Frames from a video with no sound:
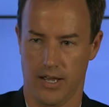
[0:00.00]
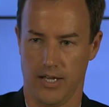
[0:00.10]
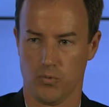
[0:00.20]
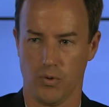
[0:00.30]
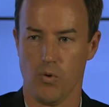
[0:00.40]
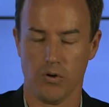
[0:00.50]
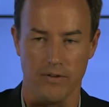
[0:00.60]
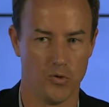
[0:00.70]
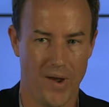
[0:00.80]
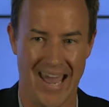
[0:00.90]
days? We
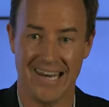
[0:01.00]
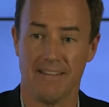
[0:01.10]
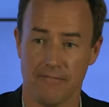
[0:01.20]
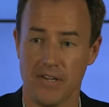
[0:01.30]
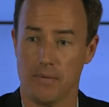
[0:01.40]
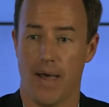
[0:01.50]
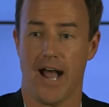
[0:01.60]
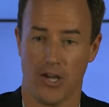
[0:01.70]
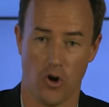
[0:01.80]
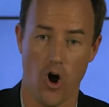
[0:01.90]
won't give you any
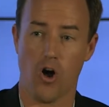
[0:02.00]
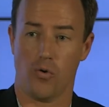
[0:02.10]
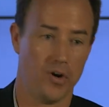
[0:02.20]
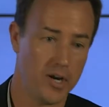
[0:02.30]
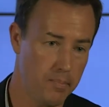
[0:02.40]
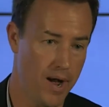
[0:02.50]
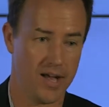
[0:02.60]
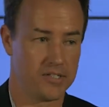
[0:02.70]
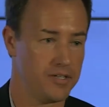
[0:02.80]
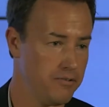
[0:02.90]
feedback at all or any
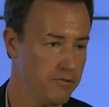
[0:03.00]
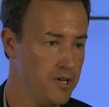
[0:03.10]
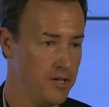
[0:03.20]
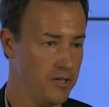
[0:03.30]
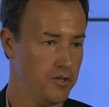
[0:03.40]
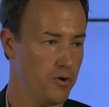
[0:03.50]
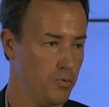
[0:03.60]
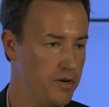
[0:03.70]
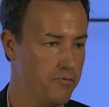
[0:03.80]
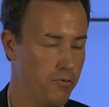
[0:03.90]
positive, you
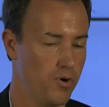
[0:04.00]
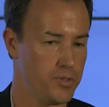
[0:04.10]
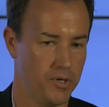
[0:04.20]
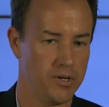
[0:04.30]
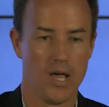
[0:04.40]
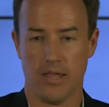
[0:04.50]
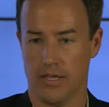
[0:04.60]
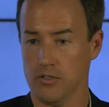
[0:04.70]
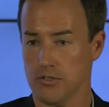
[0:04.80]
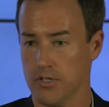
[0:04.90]
know, reinforcement.
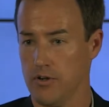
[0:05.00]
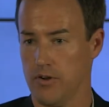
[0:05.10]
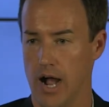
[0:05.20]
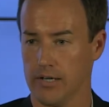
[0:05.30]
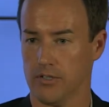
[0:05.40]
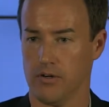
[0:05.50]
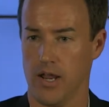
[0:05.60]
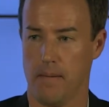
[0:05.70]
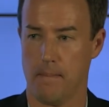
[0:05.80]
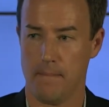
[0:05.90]
Then you'll see your
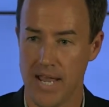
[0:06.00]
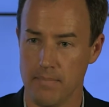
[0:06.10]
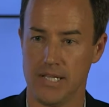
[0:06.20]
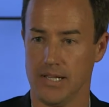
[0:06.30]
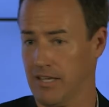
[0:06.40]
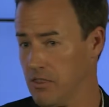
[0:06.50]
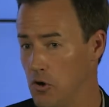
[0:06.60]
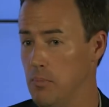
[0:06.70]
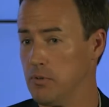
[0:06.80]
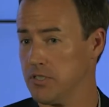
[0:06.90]
doctor, and maybe like
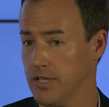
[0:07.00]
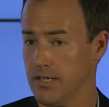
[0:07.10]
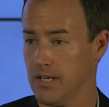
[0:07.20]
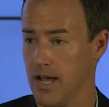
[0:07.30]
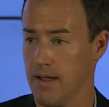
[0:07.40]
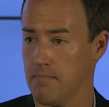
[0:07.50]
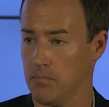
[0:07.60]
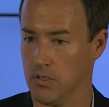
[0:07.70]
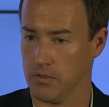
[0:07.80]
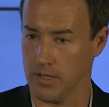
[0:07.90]
30% of the
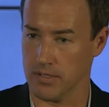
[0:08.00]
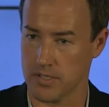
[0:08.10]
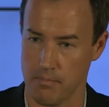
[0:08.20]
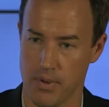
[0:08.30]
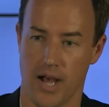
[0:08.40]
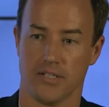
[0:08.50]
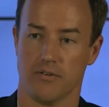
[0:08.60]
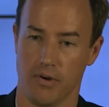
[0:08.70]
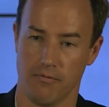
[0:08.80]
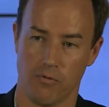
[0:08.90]
time, you'll get some
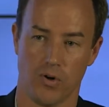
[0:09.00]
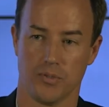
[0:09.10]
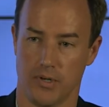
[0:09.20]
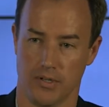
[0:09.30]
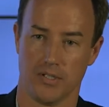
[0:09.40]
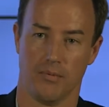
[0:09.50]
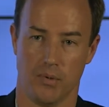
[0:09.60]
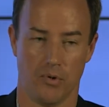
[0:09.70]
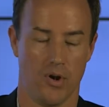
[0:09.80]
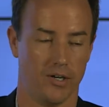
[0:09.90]
positive reinforcement and
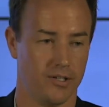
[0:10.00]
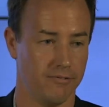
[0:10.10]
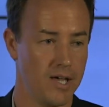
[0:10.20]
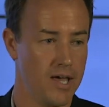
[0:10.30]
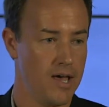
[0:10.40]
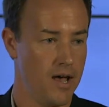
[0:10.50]
something productive.